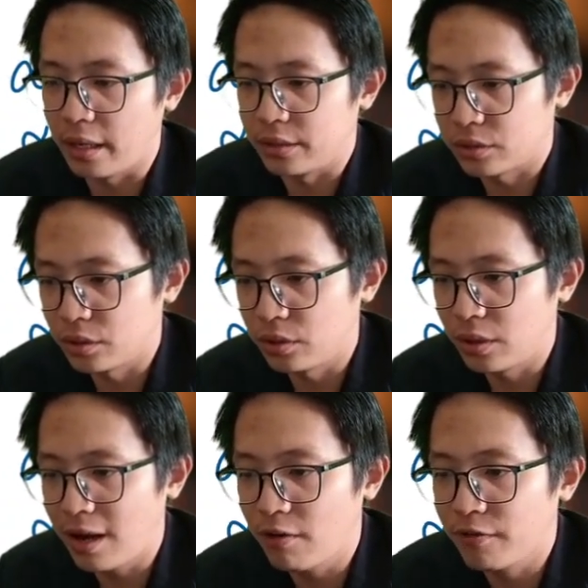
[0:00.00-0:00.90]
So
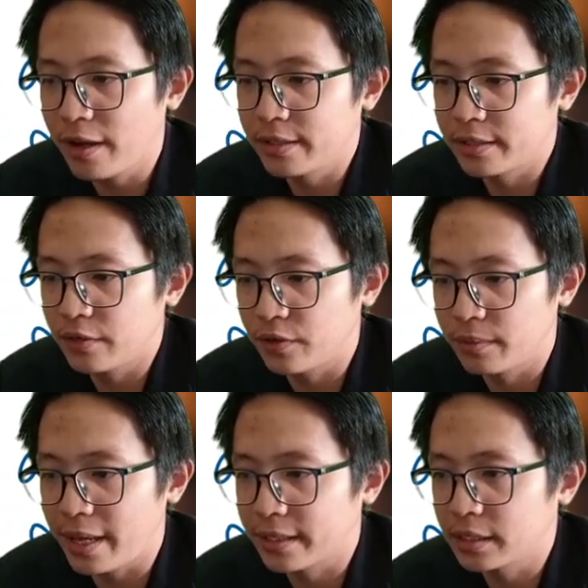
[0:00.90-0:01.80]
how far is it from
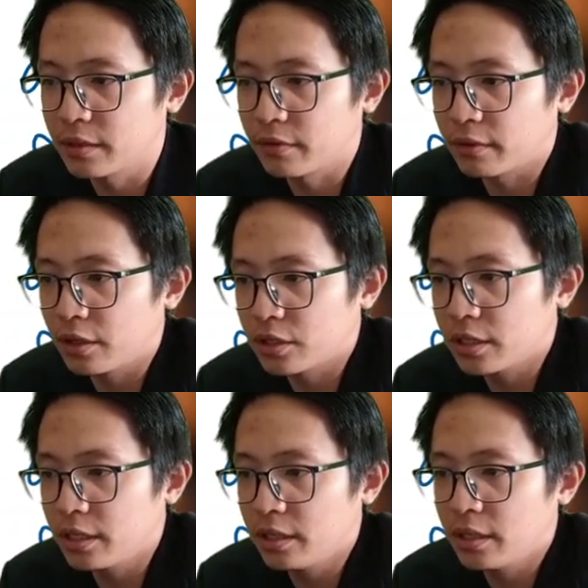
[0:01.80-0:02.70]
the axis of
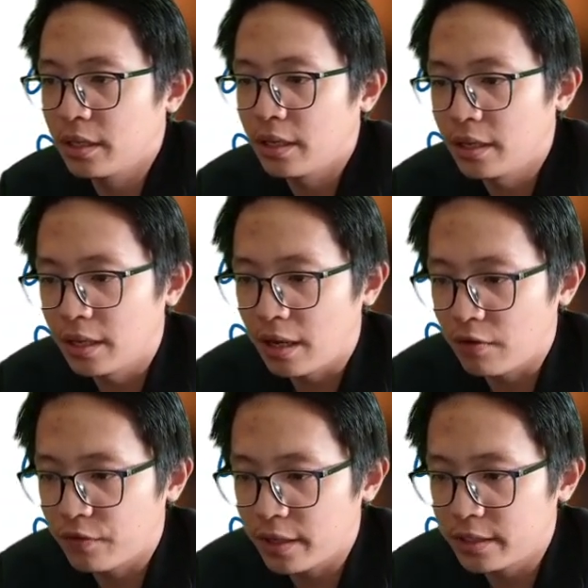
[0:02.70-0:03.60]
rotation? How
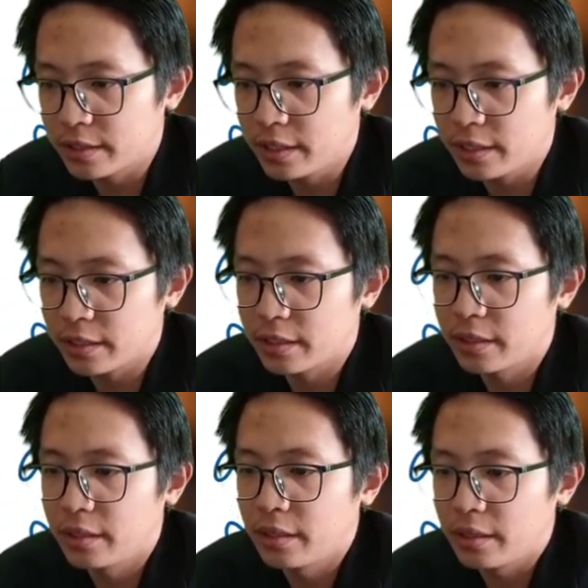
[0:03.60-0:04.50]
far is it?
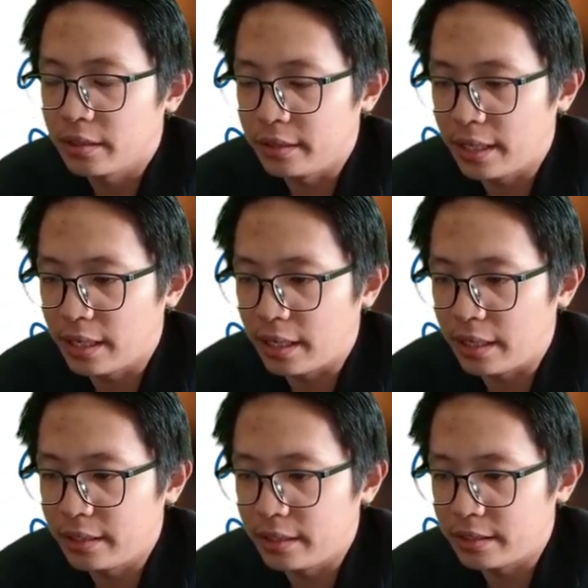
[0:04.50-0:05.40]
Yeah,
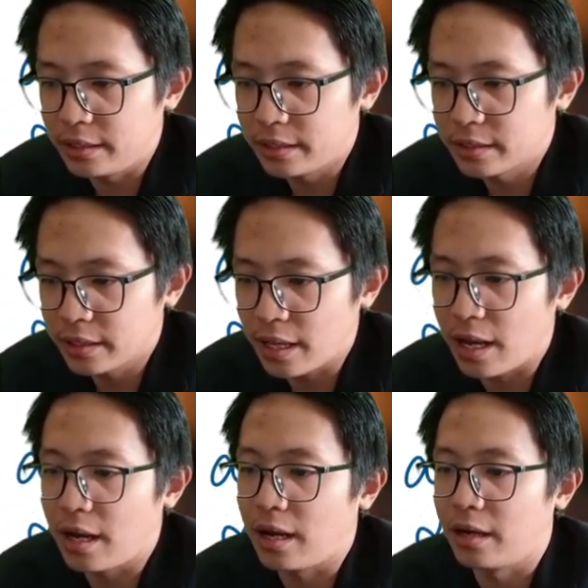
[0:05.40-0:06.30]
it is distant
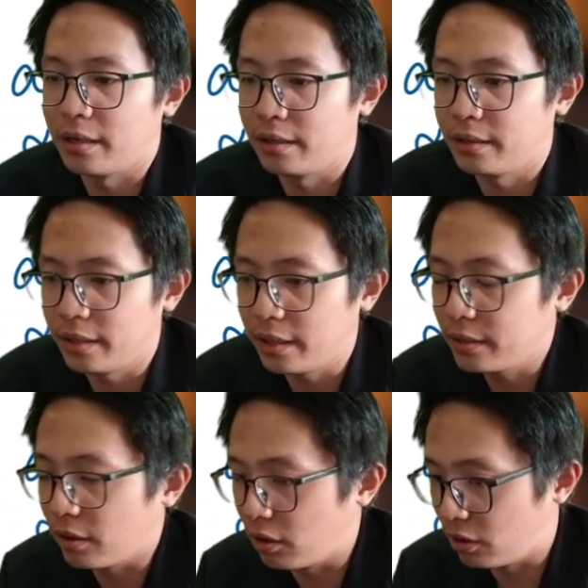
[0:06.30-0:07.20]
r,
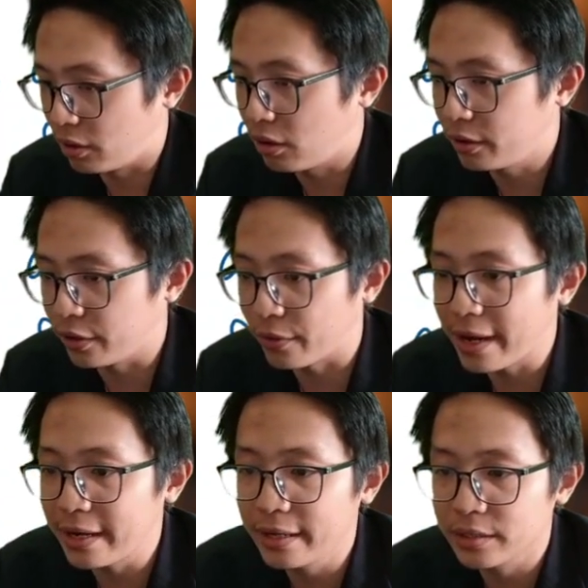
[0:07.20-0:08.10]
or called the
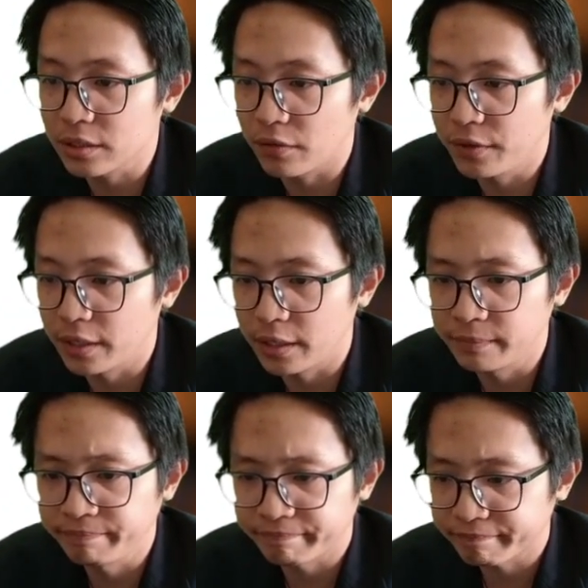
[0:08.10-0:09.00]
radius of the